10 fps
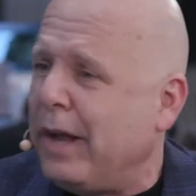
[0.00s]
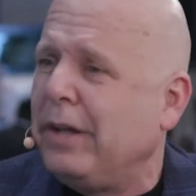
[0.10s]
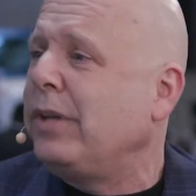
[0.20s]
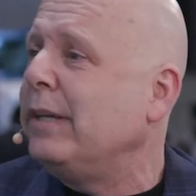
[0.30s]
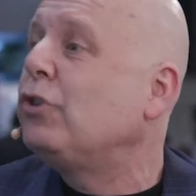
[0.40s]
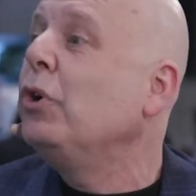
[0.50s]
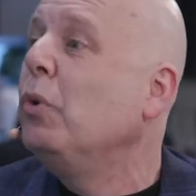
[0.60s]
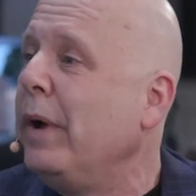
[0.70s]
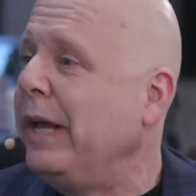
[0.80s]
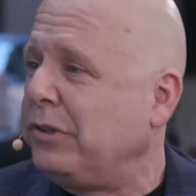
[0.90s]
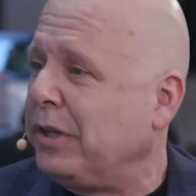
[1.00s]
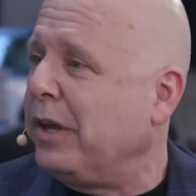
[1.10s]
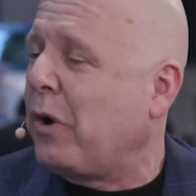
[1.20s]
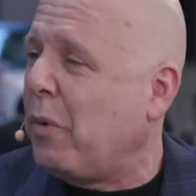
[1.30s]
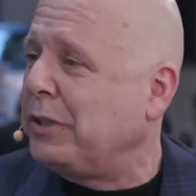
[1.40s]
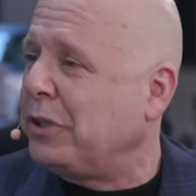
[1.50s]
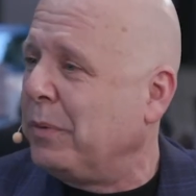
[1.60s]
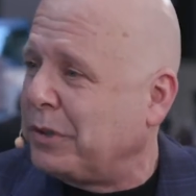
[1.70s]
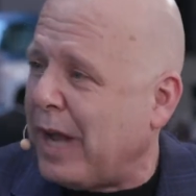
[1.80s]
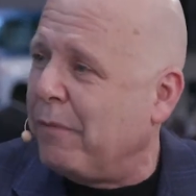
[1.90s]
It could take 2 weeks to get a question
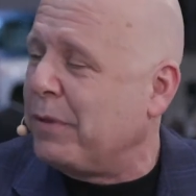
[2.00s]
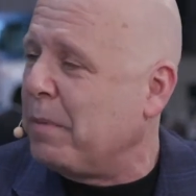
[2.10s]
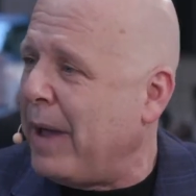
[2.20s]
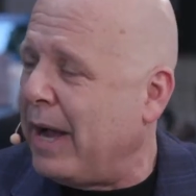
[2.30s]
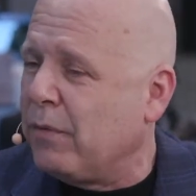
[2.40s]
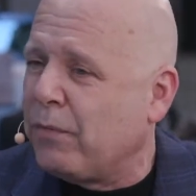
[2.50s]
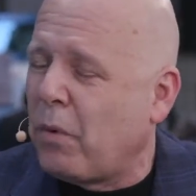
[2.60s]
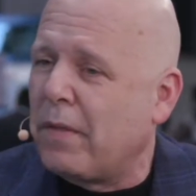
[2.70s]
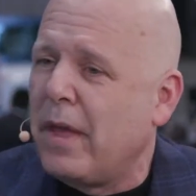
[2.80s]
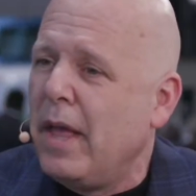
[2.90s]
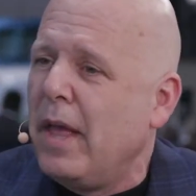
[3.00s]
resolved with the back and forth.